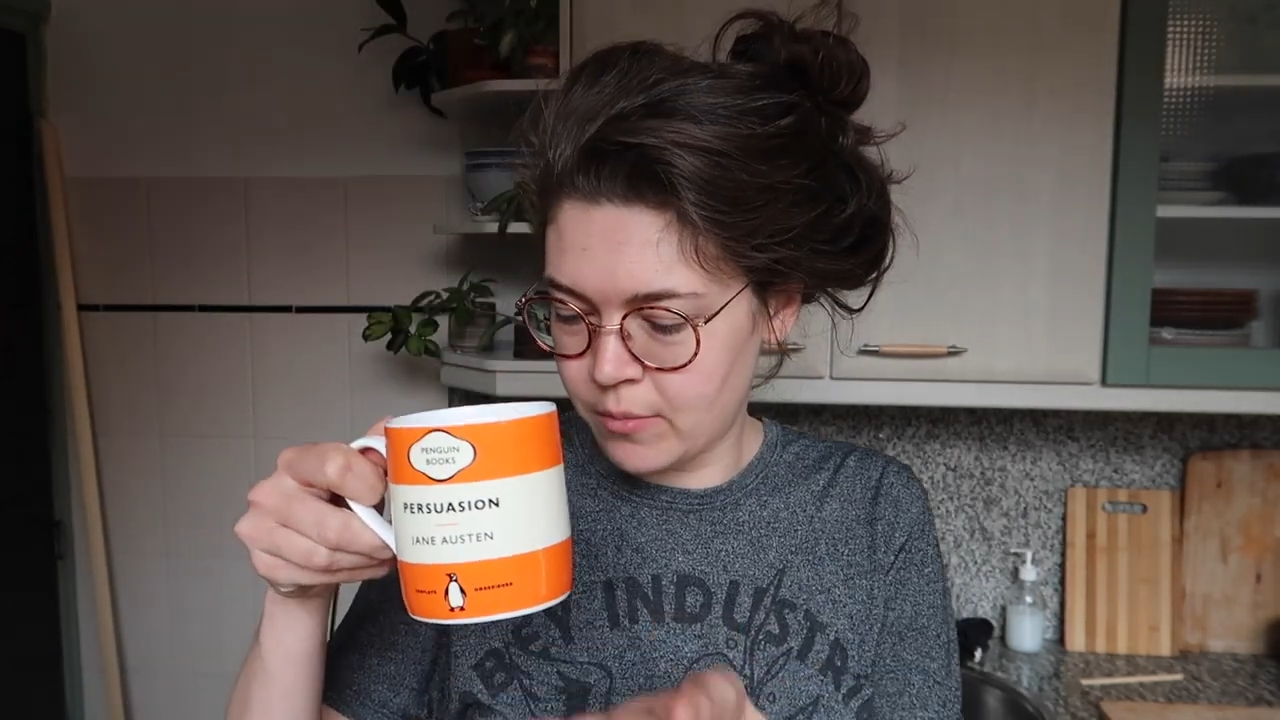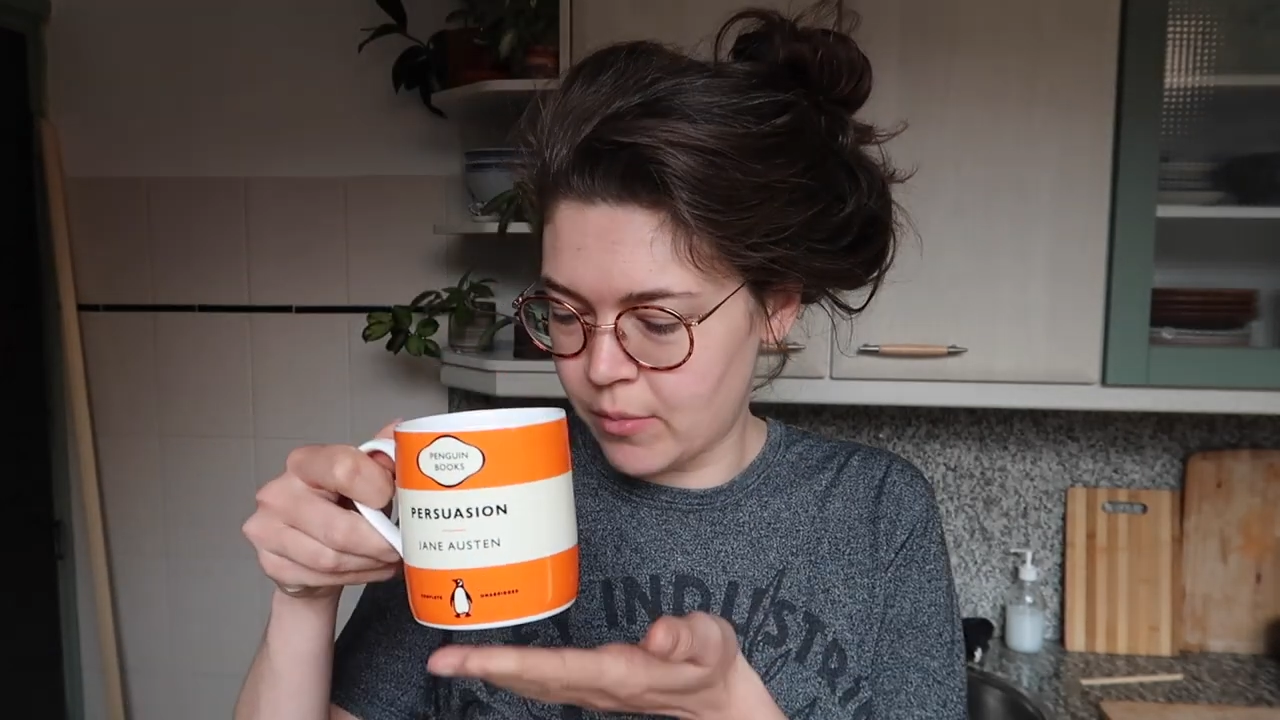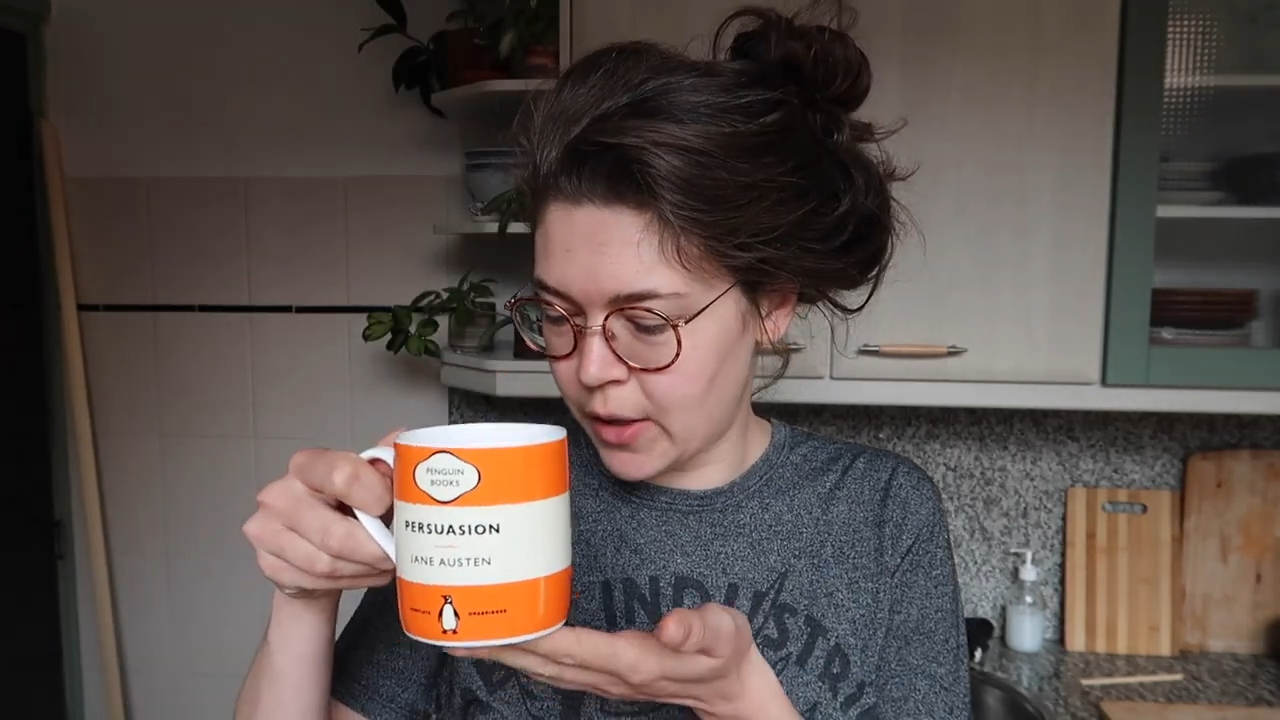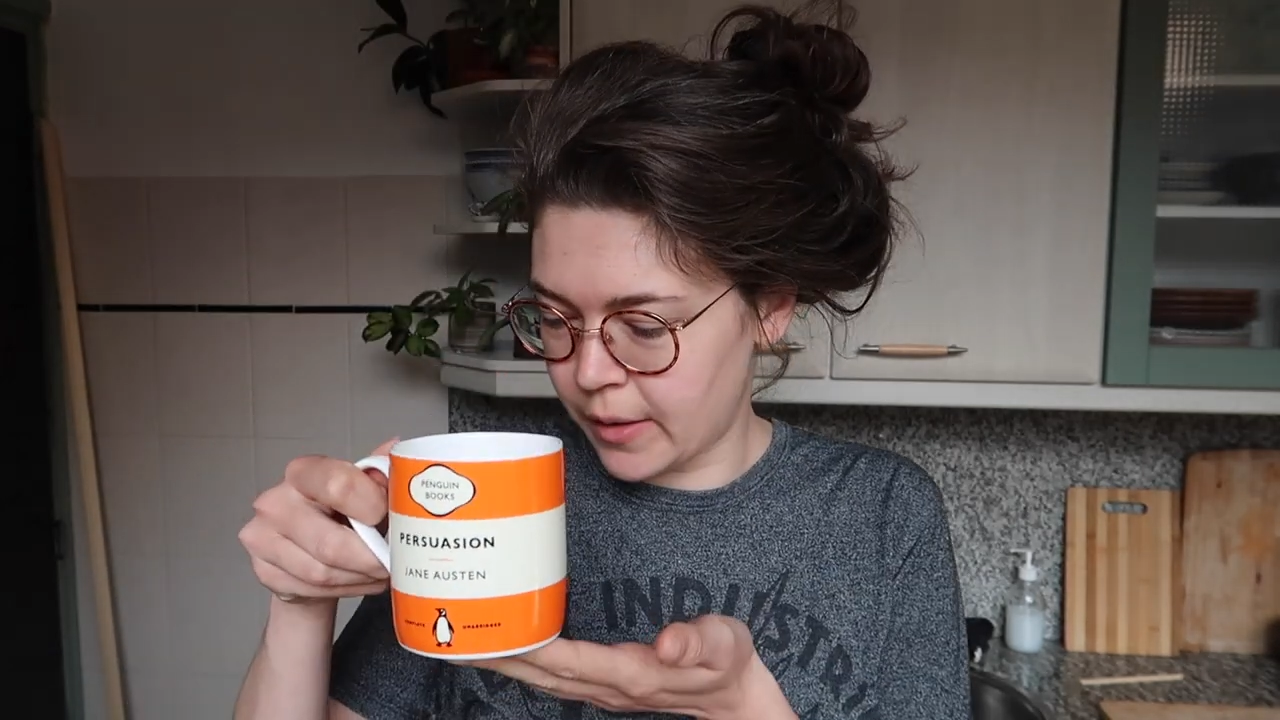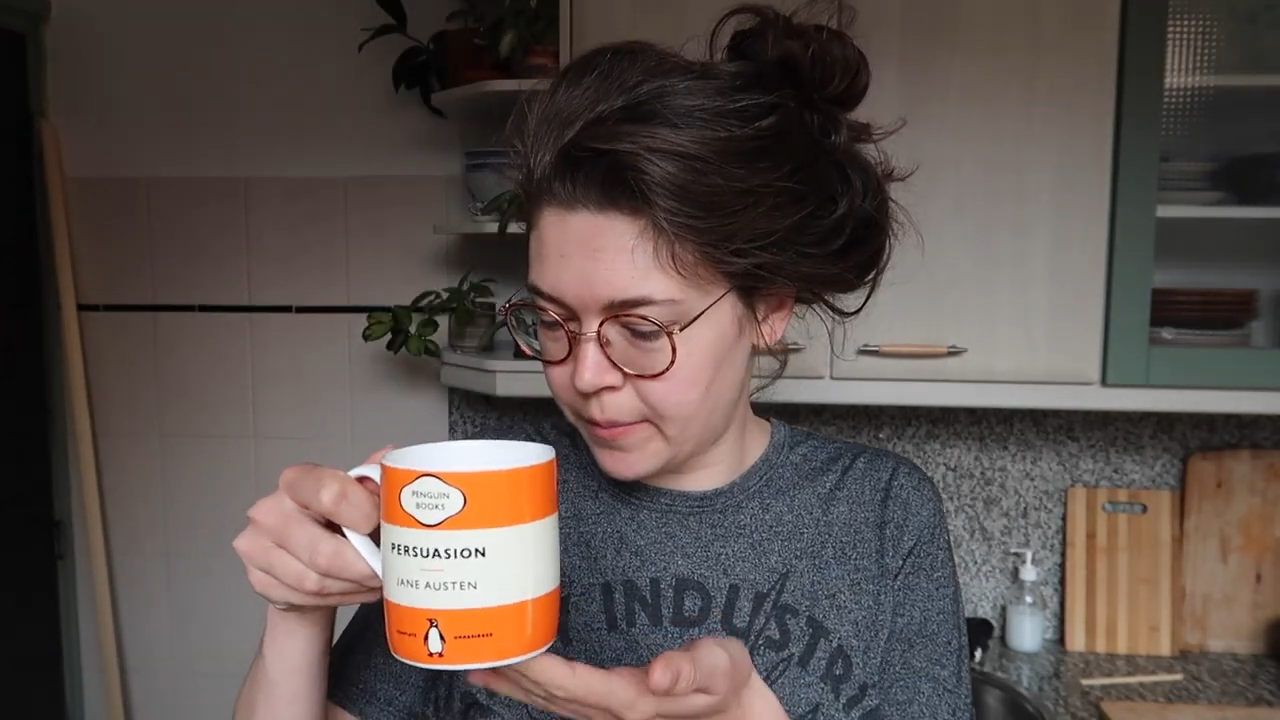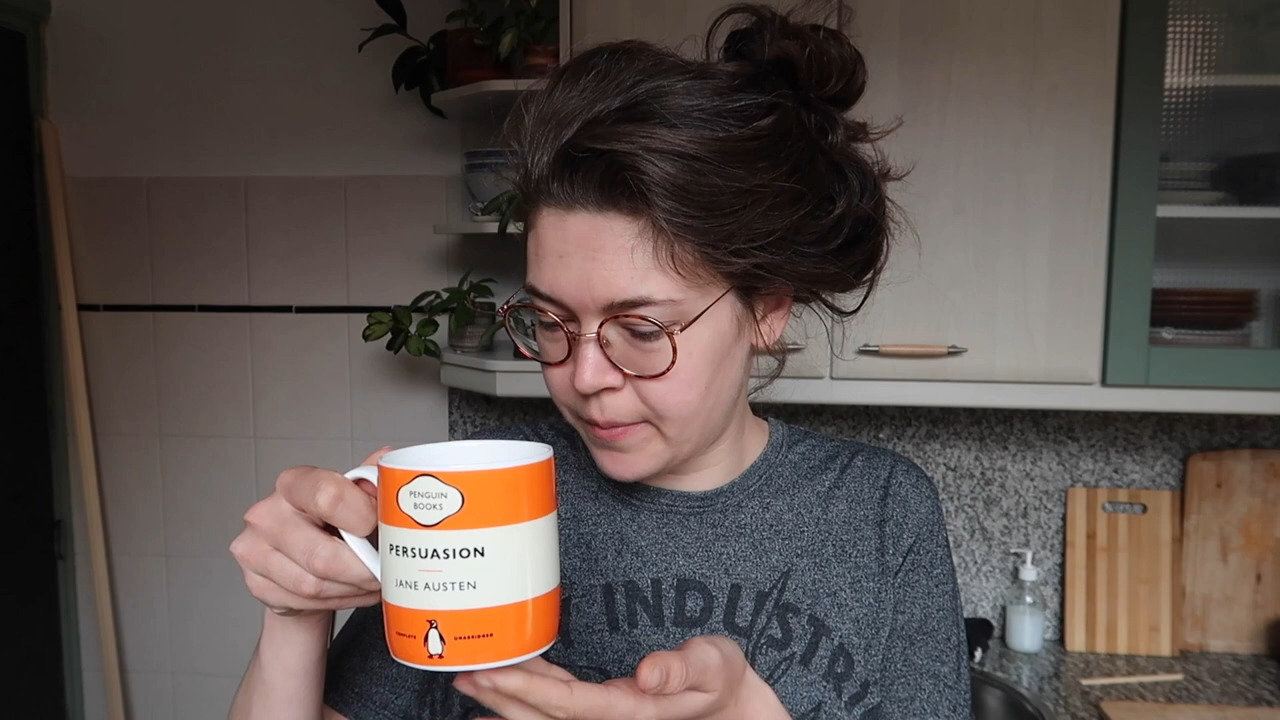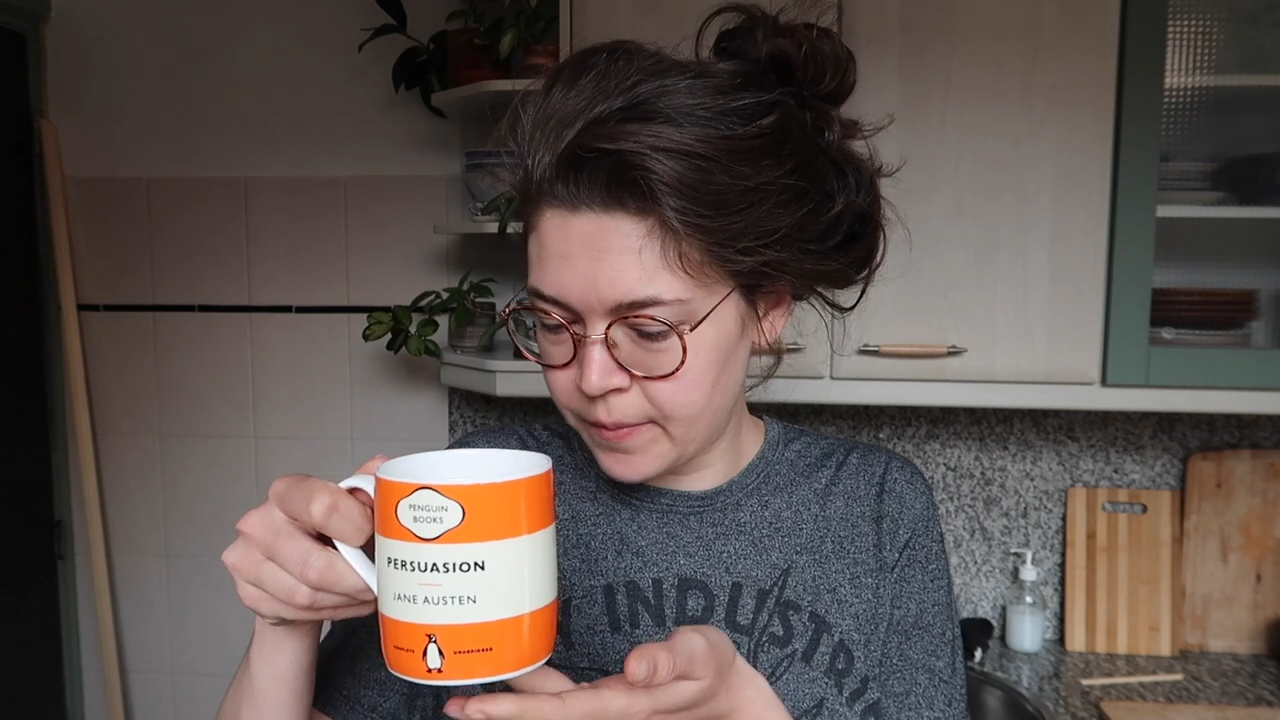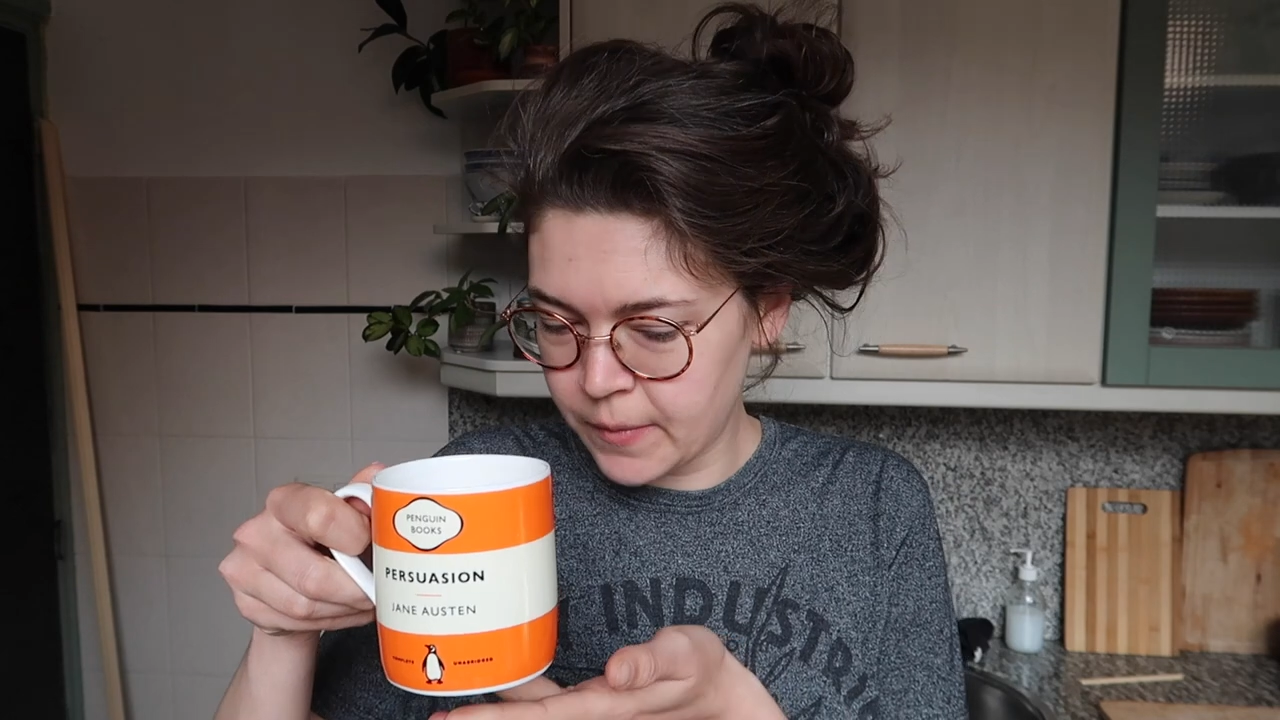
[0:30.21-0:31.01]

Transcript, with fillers: bottom,